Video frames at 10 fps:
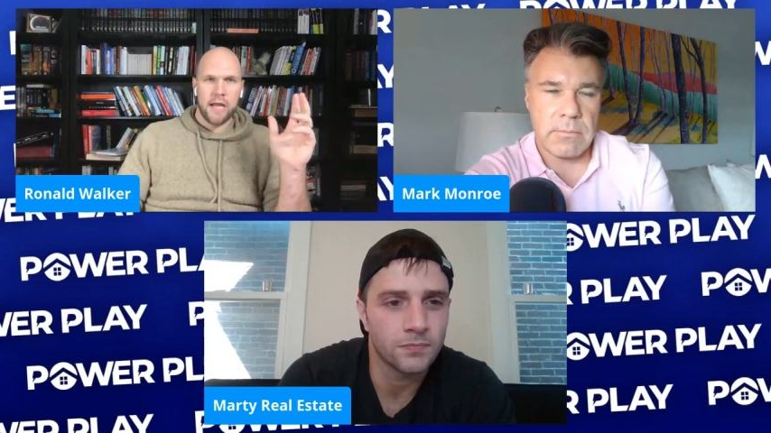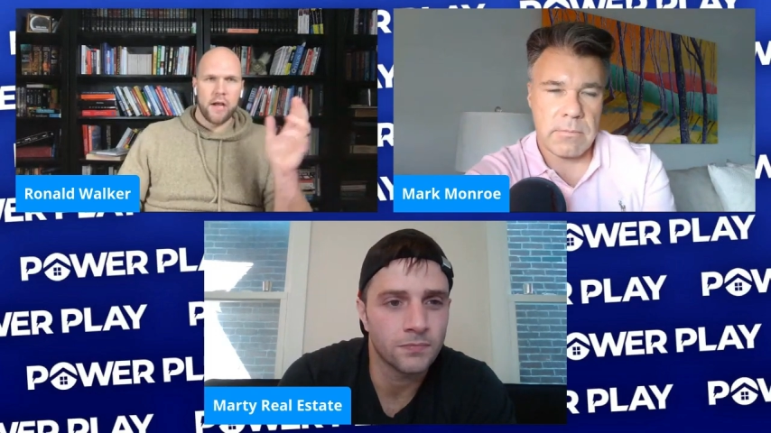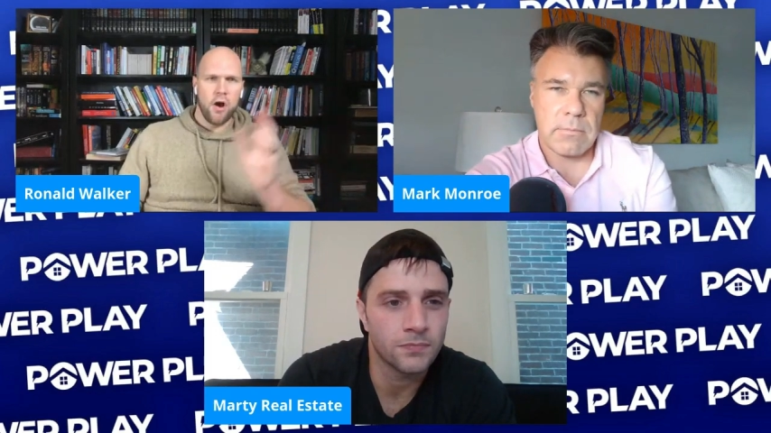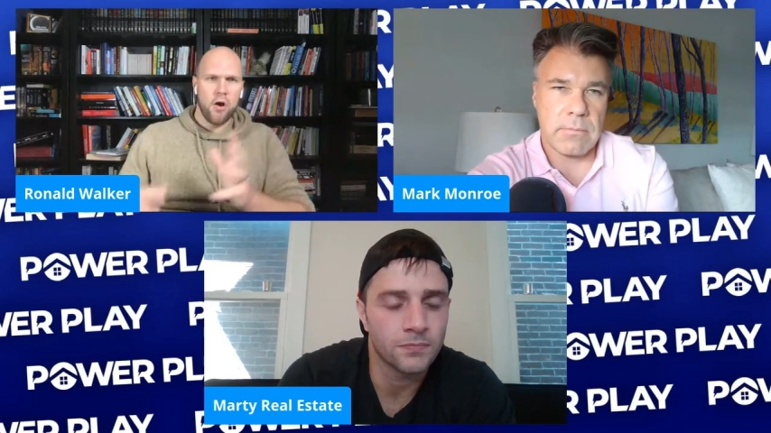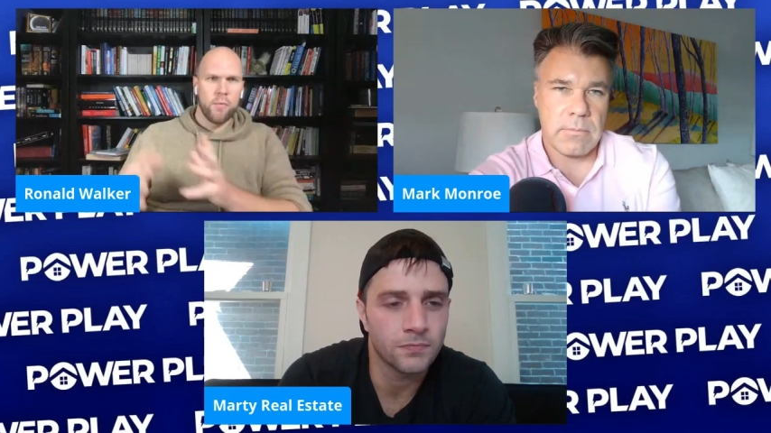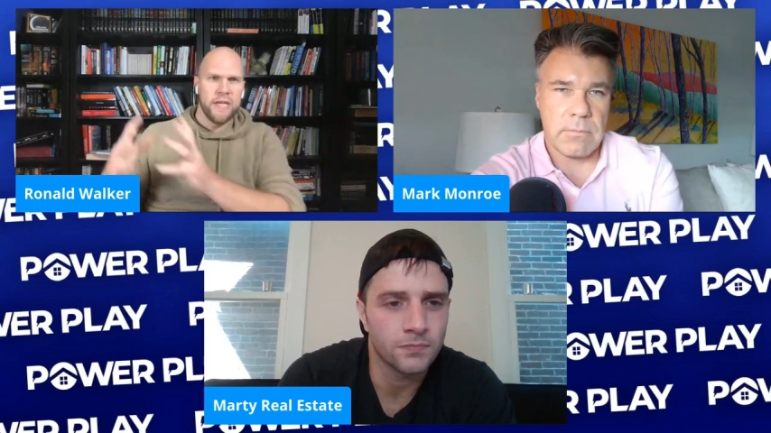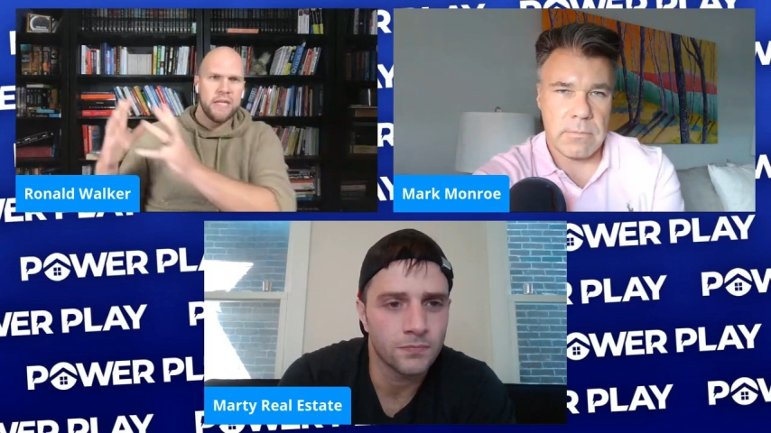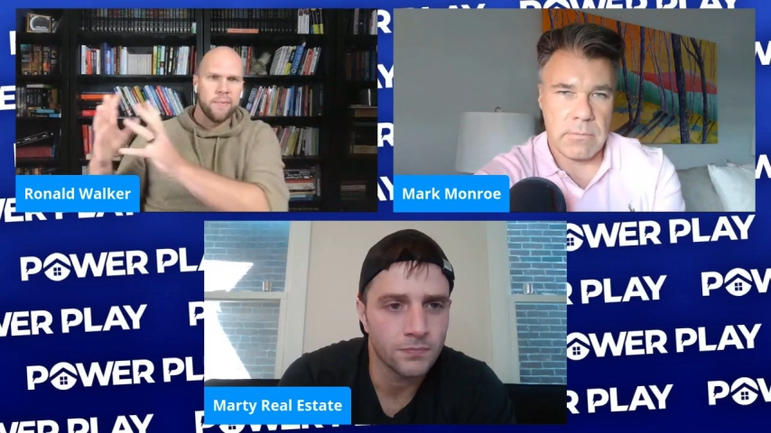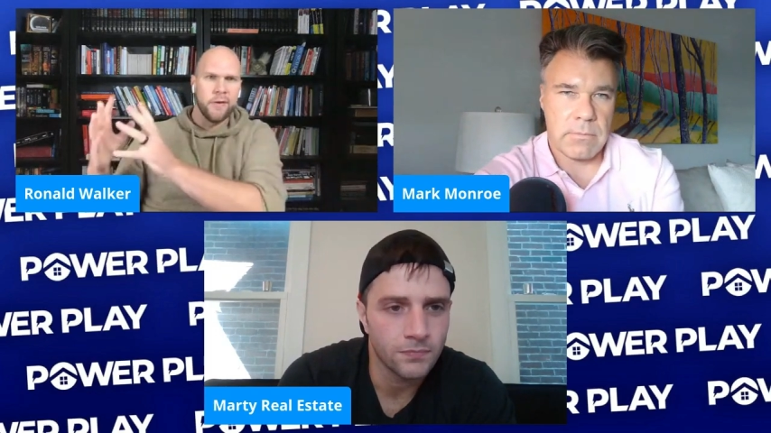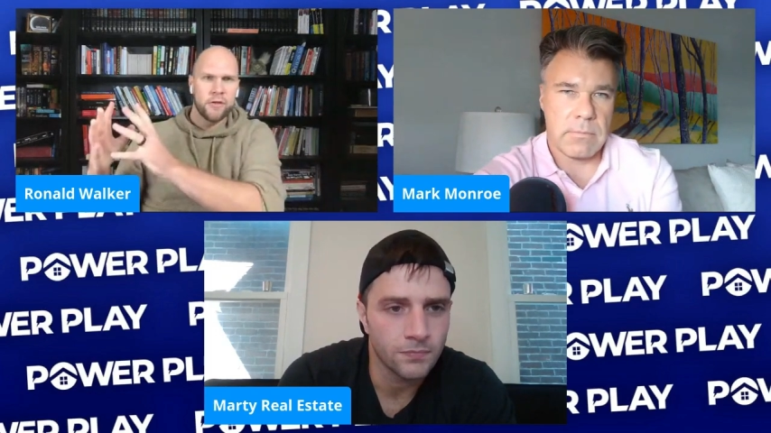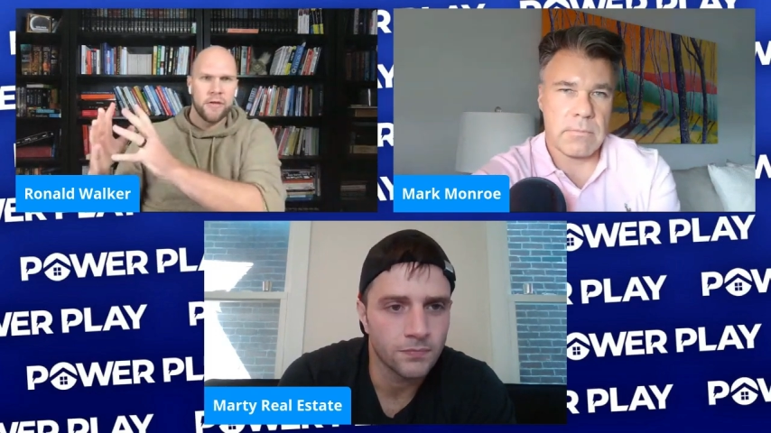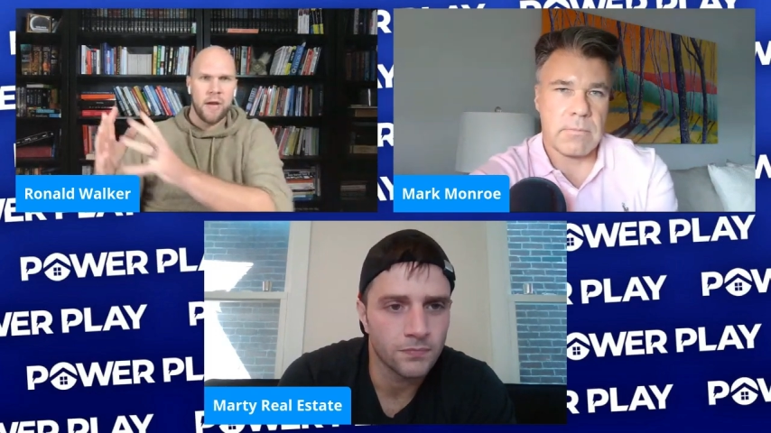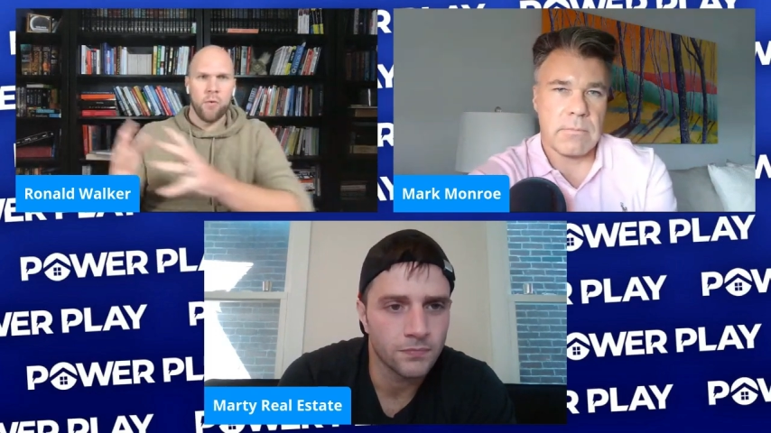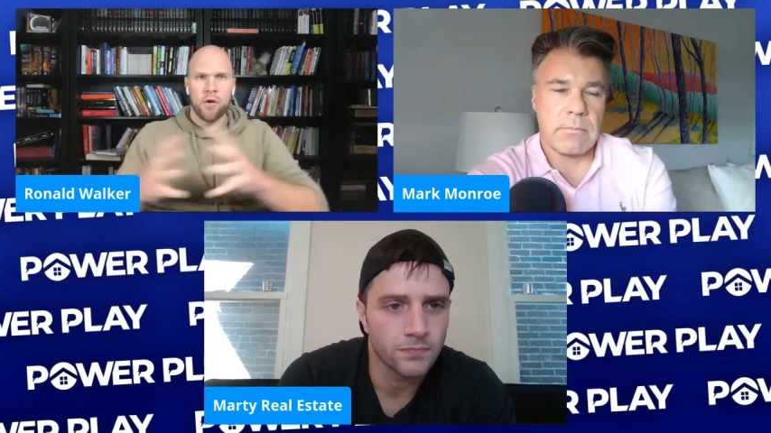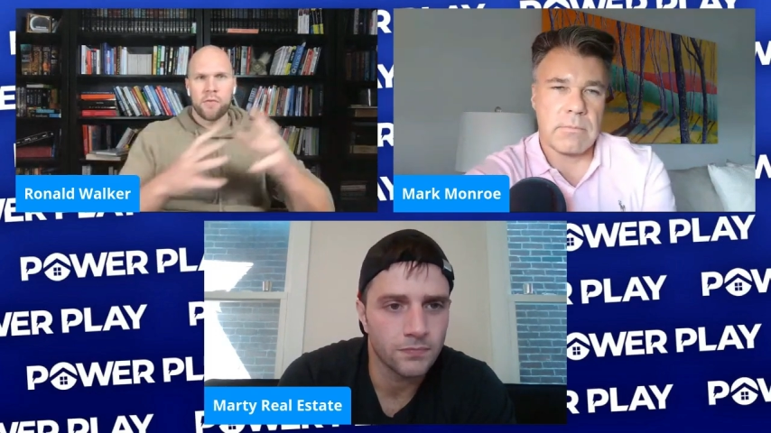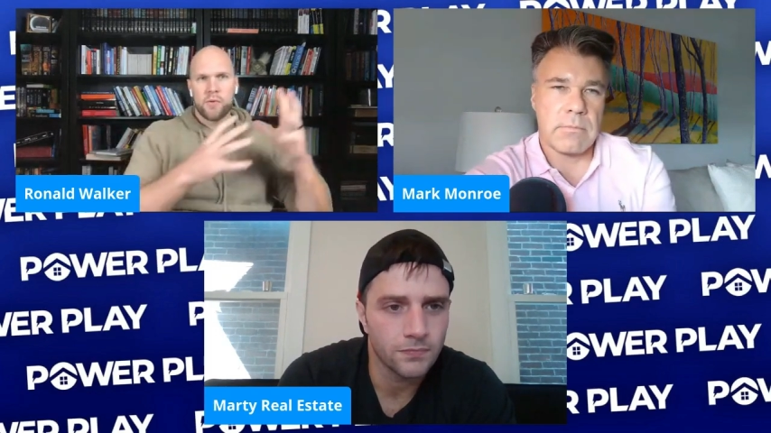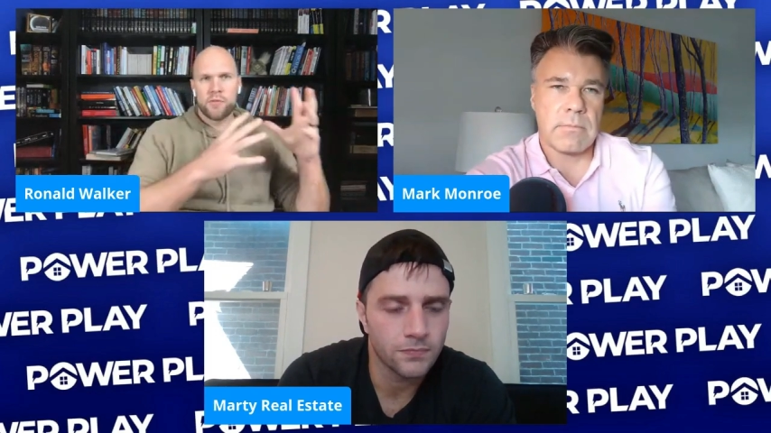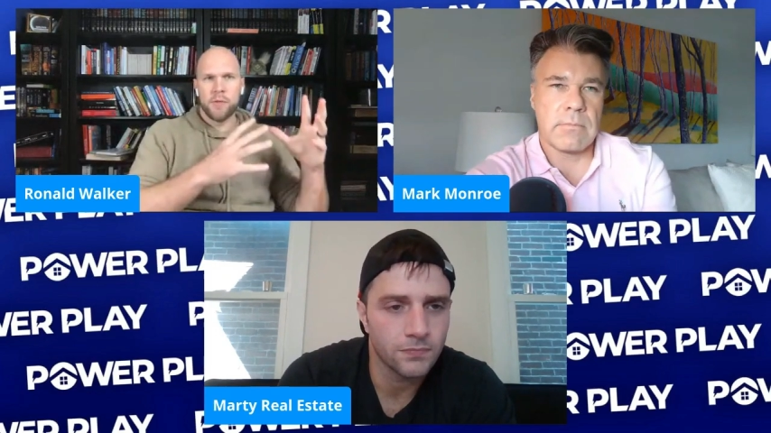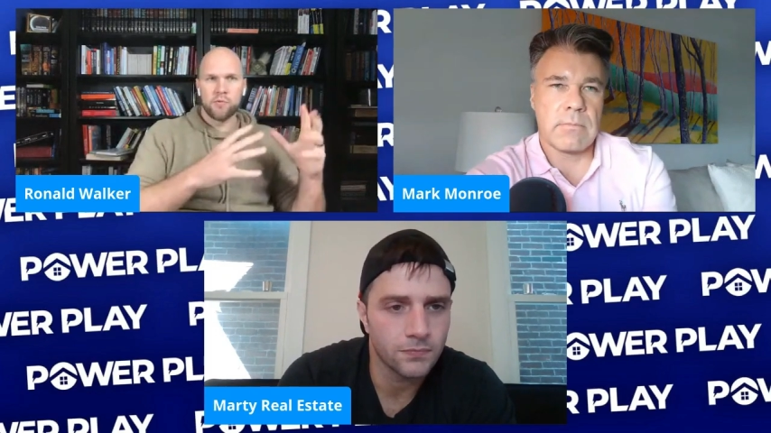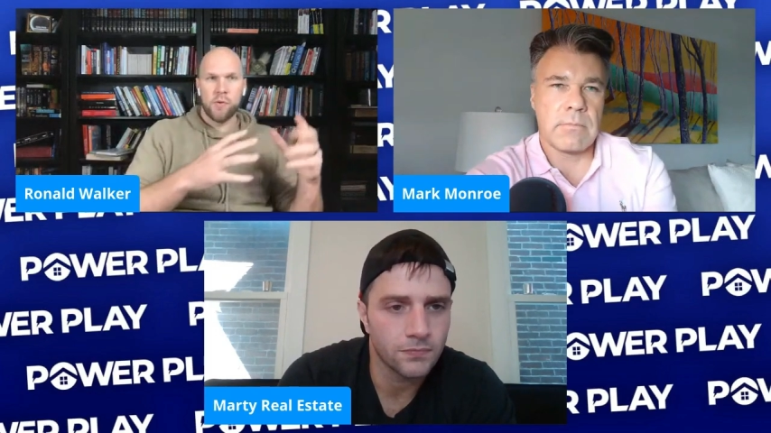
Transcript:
Speaker 1: like, oh, we need to build our net worth, which builds